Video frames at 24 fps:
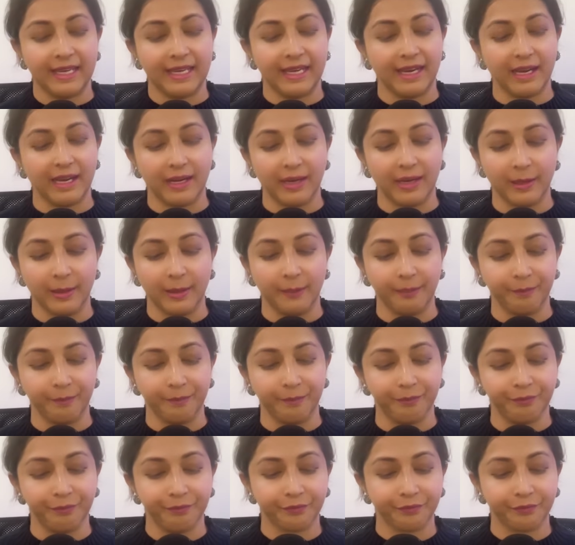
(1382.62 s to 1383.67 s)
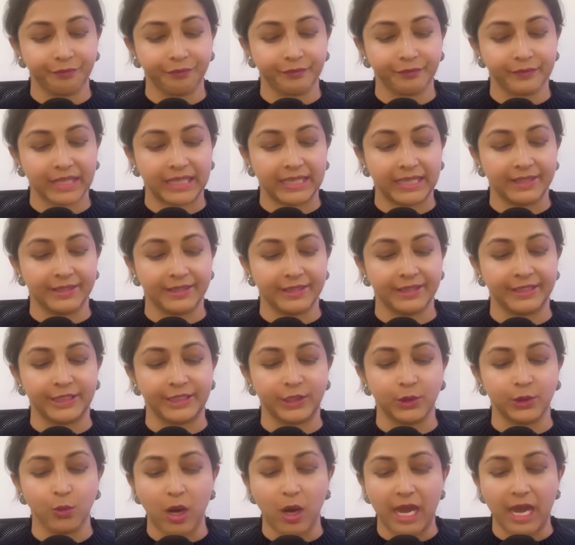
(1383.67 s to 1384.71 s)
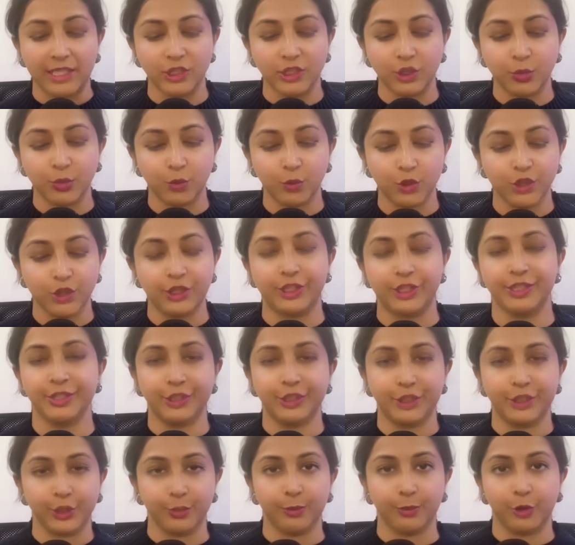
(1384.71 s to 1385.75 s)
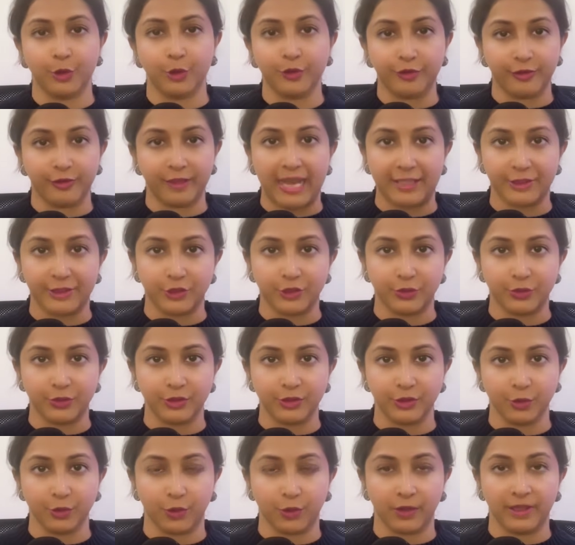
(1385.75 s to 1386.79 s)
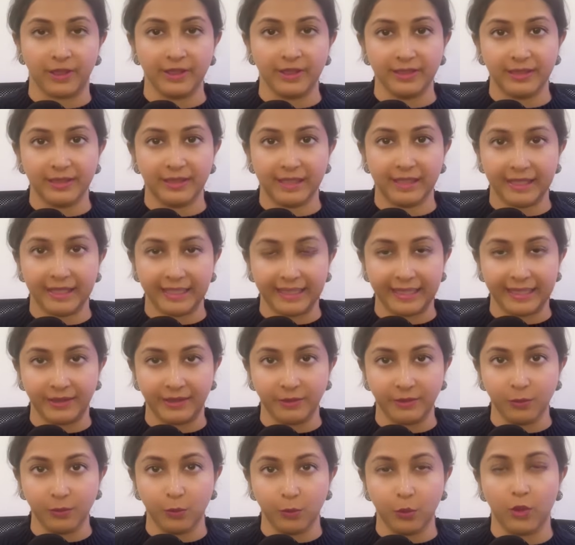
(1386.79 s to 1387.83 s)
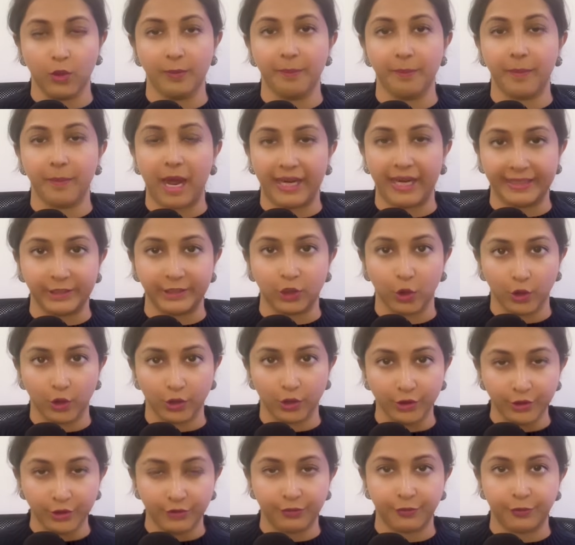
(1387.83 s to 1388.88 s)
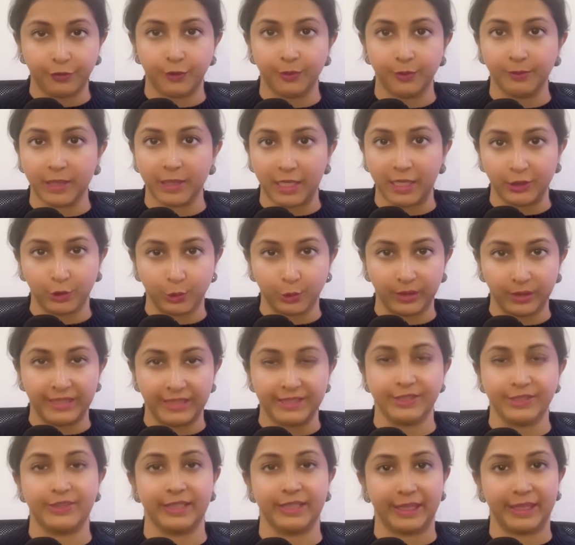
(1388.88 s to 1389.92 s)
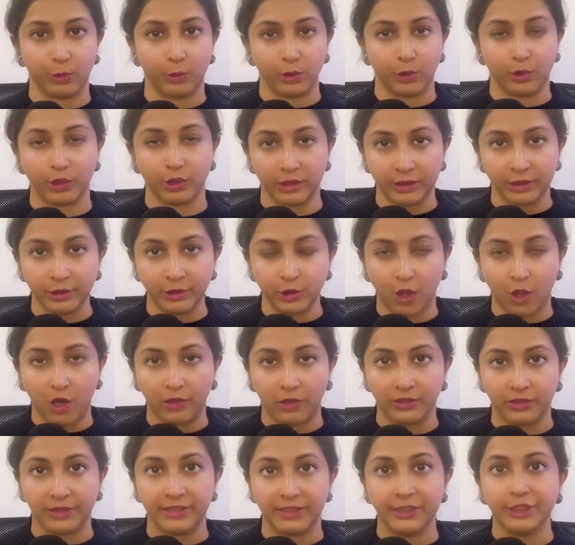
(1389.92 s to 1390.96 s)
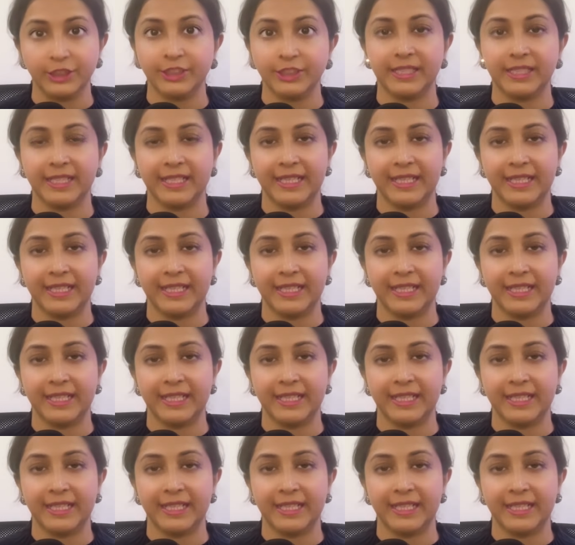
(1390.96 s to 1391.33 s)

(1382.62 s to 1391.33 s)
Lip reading: um, the US was consumer of last resort. It would buy goods from countries, they would earn dollars.